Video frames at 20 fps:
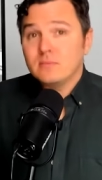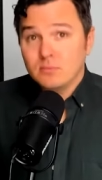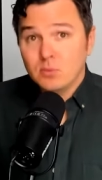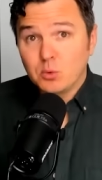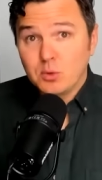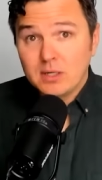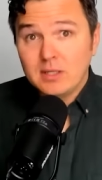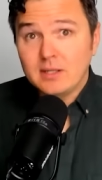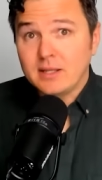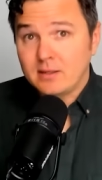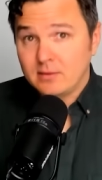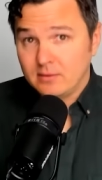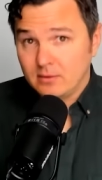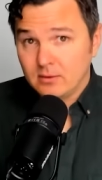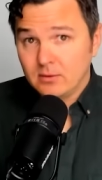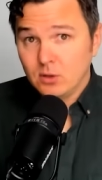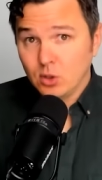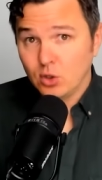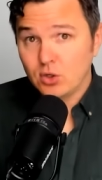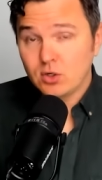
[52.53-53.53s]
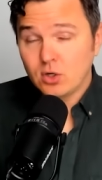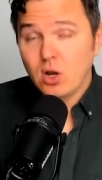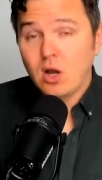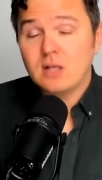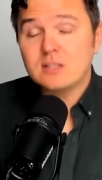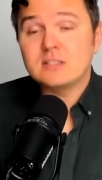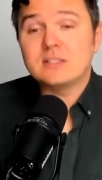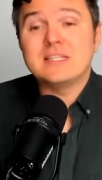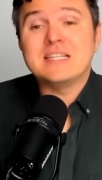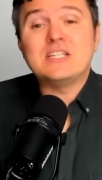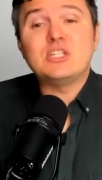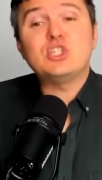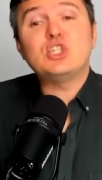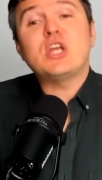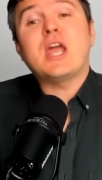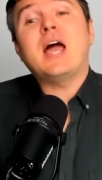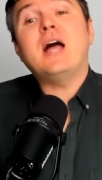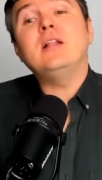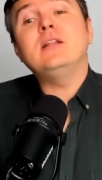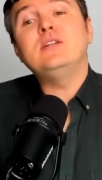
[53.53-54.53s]
But really, learn constantly.
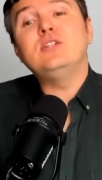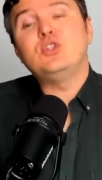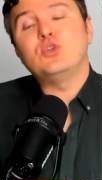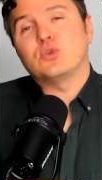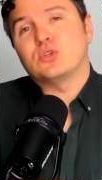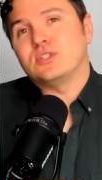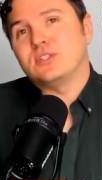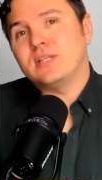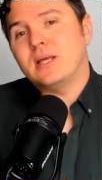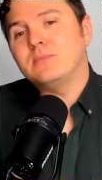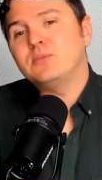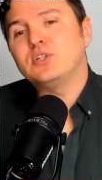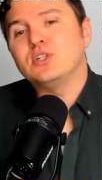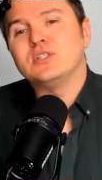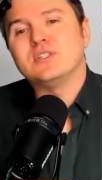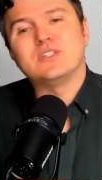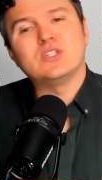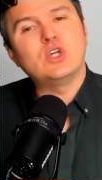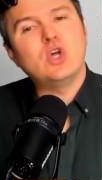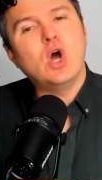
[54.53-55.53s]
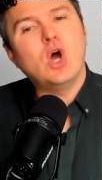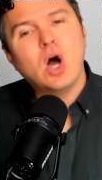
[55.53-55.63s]
Challenge your assumptions